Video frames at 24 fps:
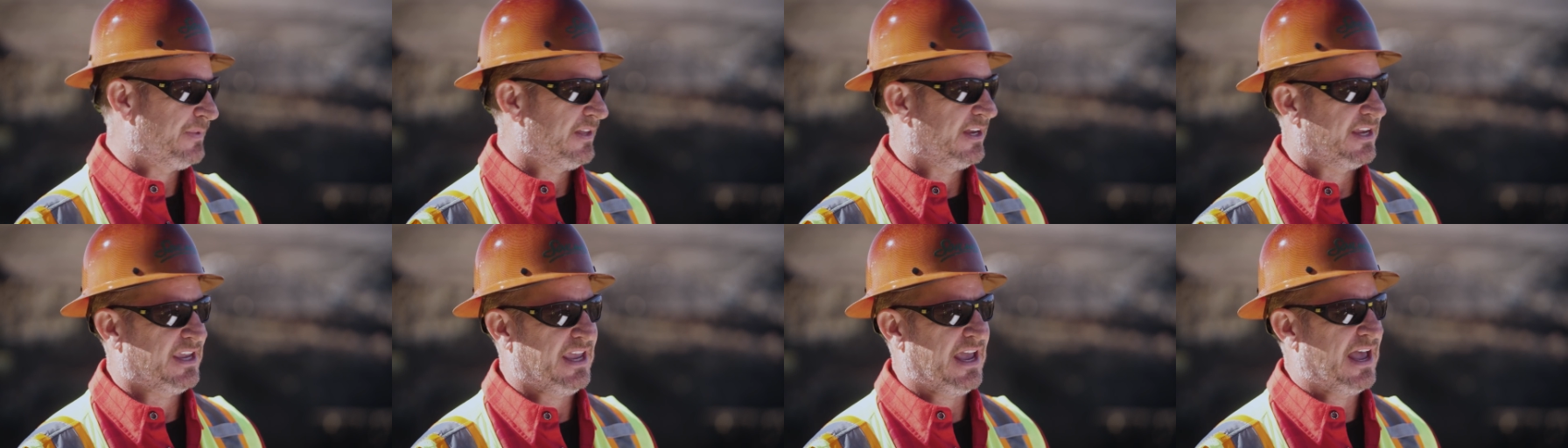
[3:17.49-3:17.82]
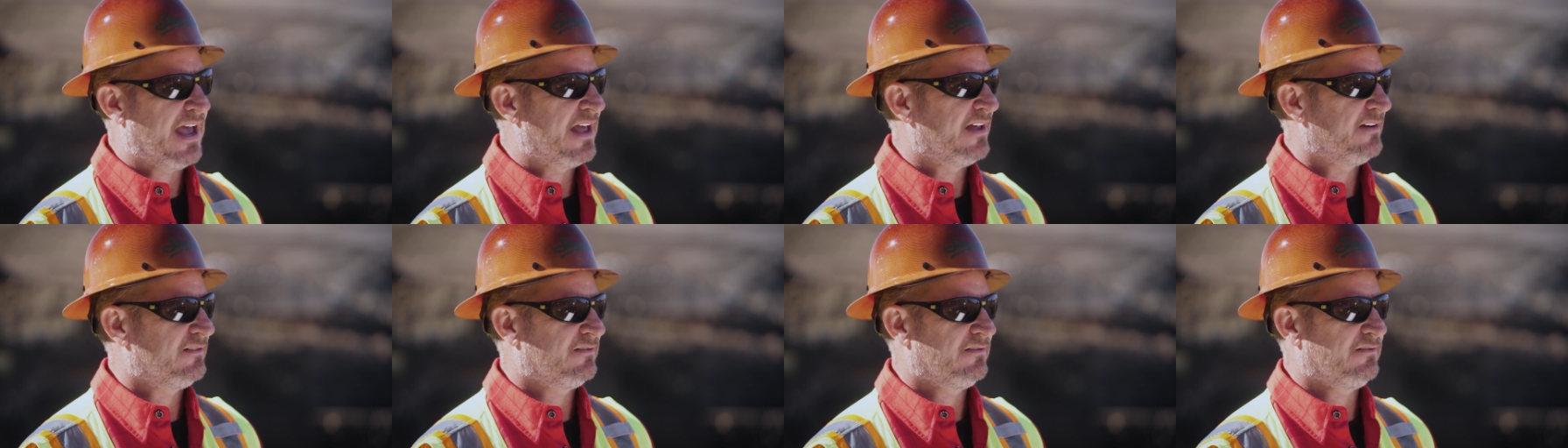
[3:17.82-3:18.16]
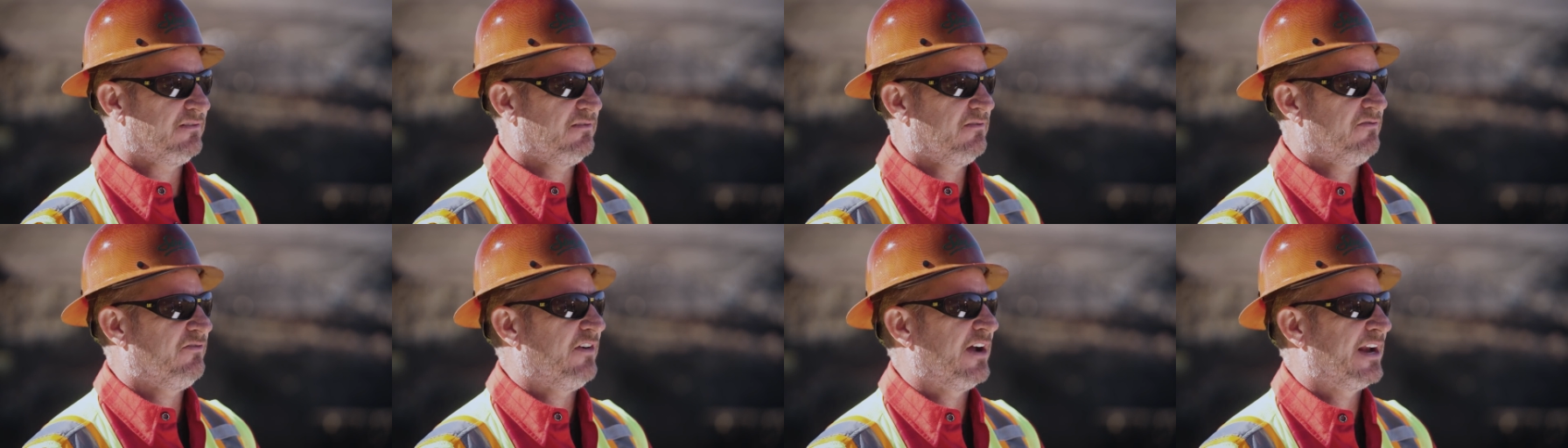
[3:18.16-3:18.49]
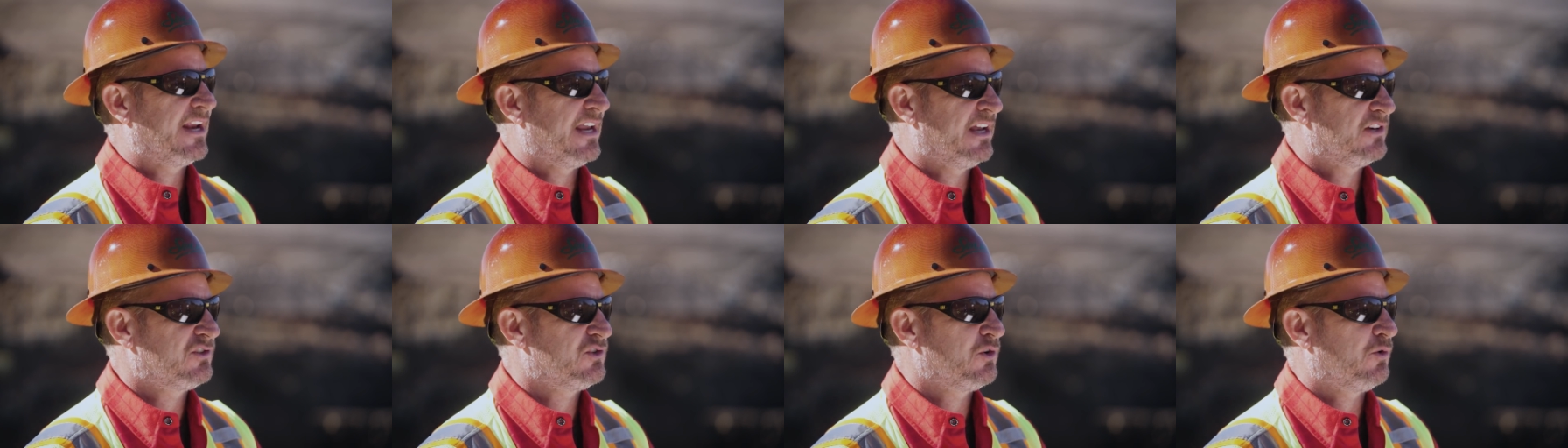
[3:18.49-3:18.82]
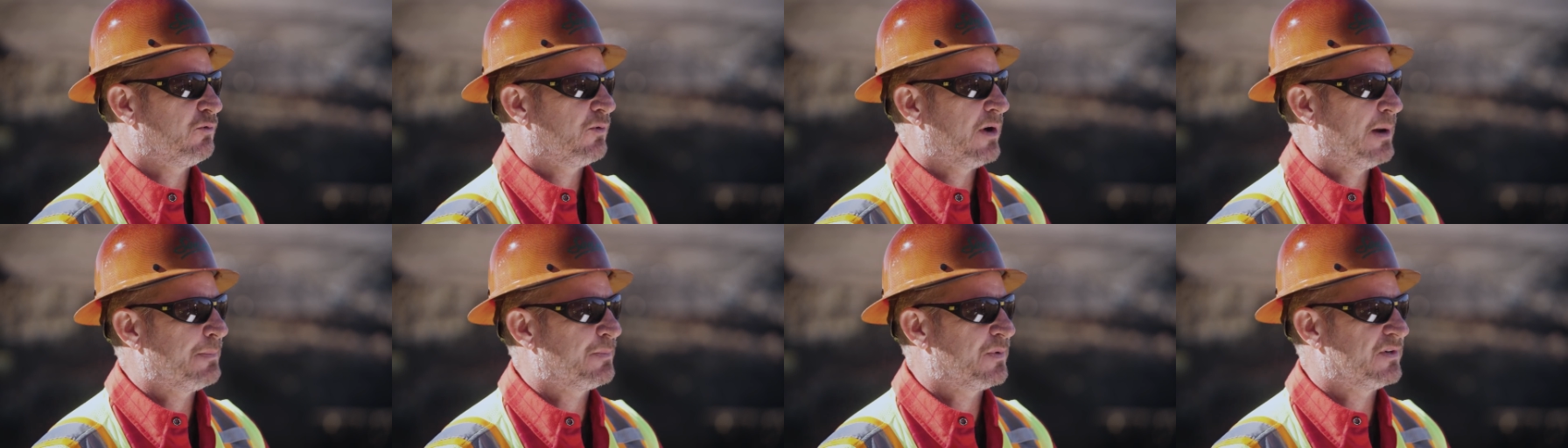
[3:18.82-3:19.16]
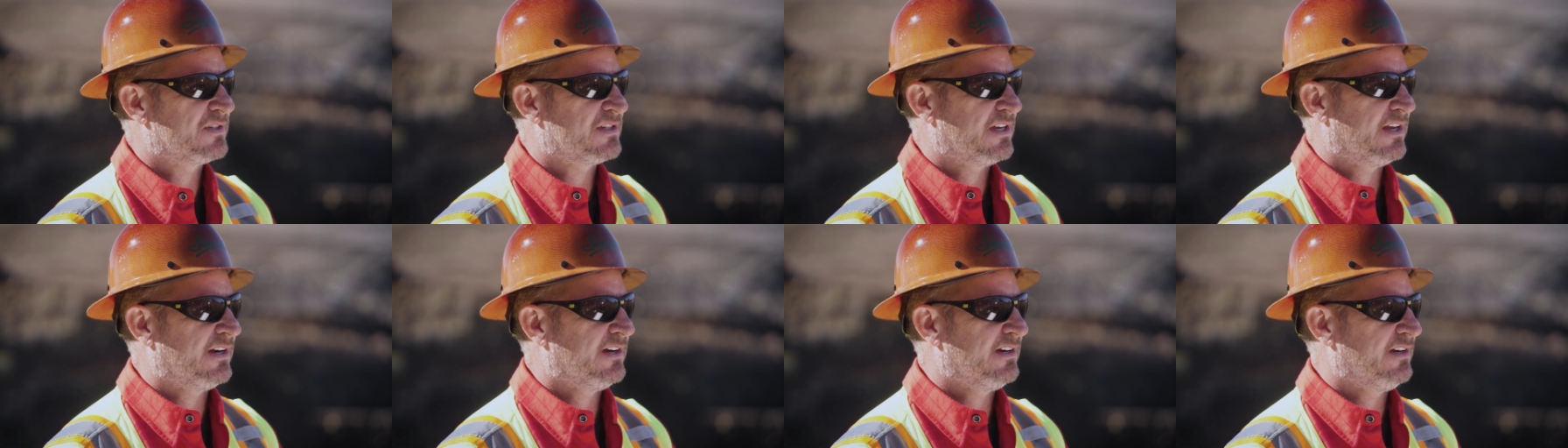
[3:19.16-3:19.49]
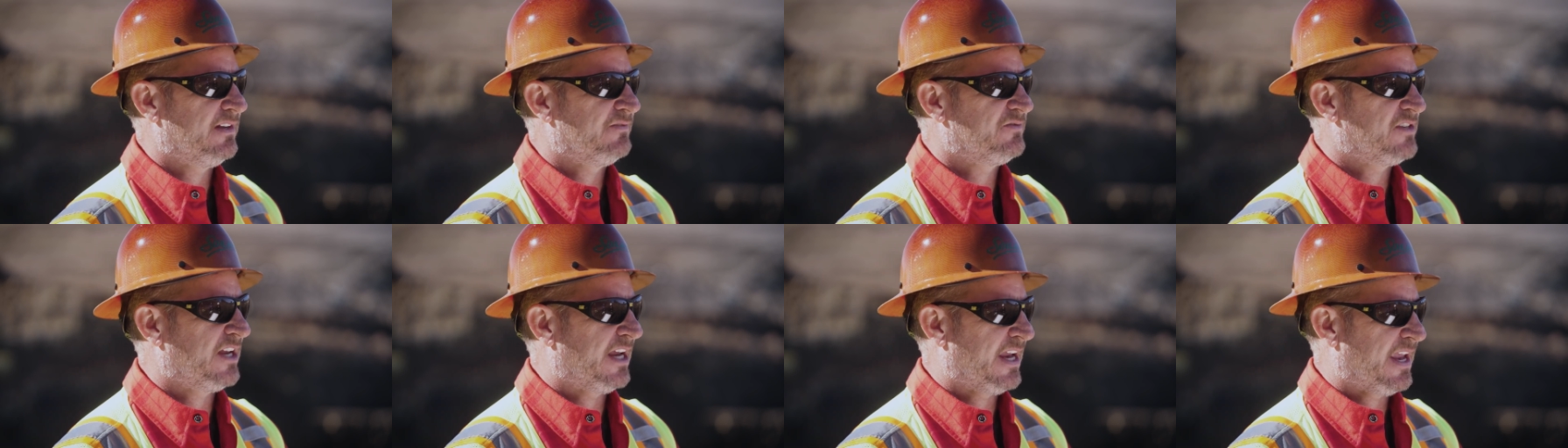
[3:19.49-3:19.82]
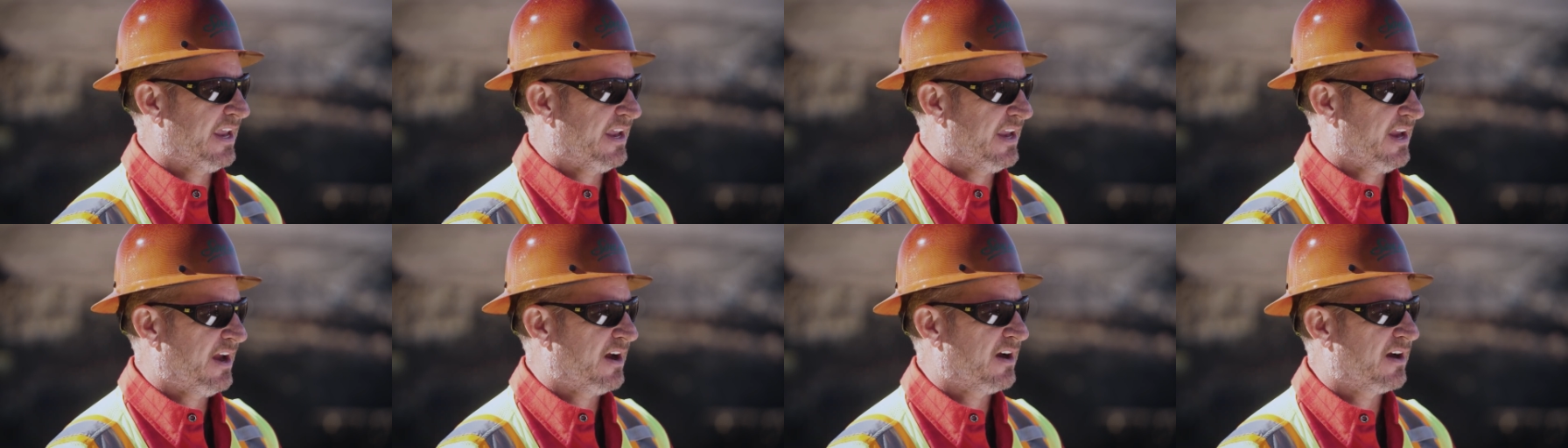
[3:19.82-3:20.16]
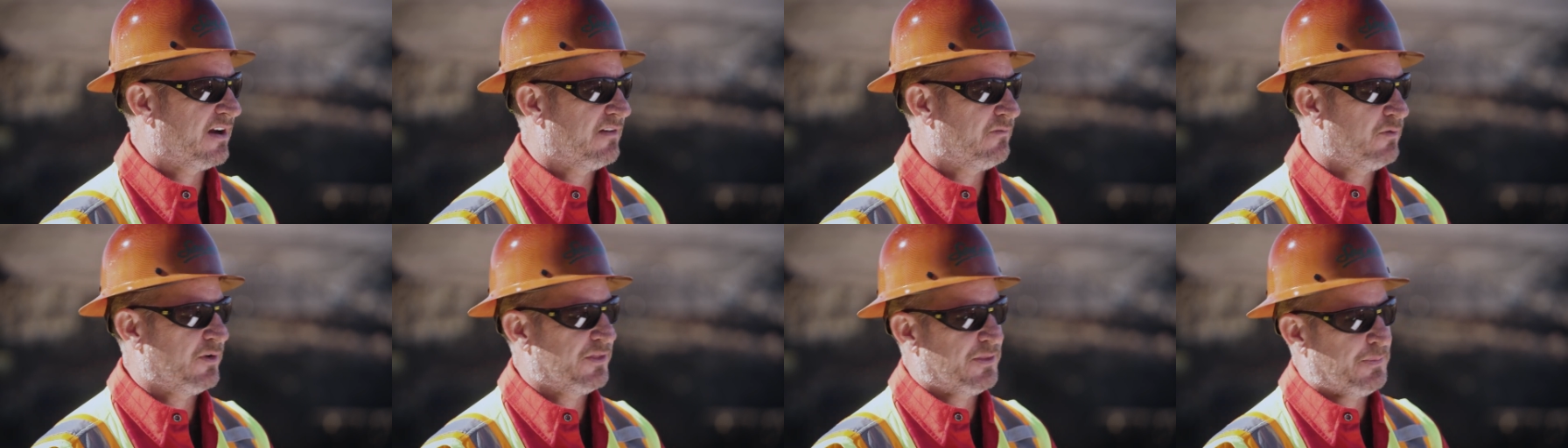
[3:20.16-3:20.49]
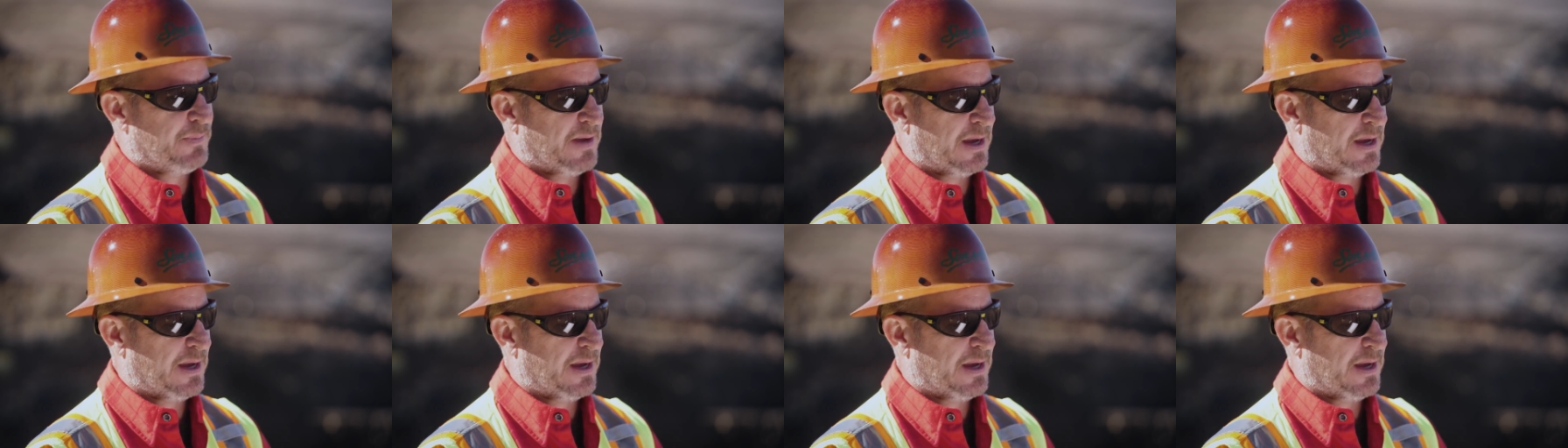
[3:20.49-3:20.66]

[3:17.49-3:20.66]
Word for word: the CAT financial representative taken care of with